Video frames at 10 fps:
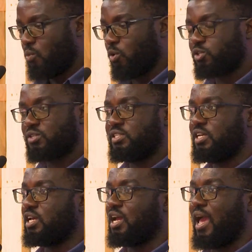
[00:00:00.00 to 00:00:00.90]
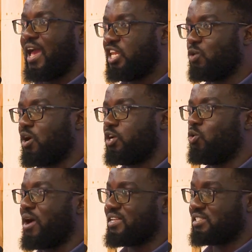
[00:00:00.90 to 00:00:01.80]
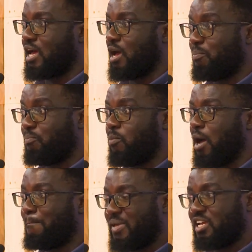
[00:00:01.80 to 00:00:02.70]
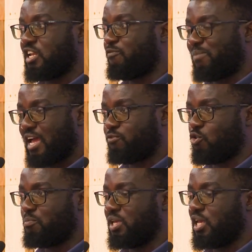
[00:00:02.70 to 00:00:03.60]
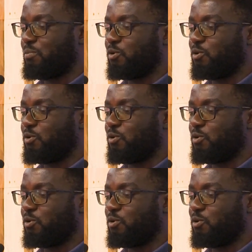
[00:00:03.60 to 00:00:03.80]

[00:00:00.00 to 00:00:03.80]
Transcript: We're also seeing anyone who has a big enough platform being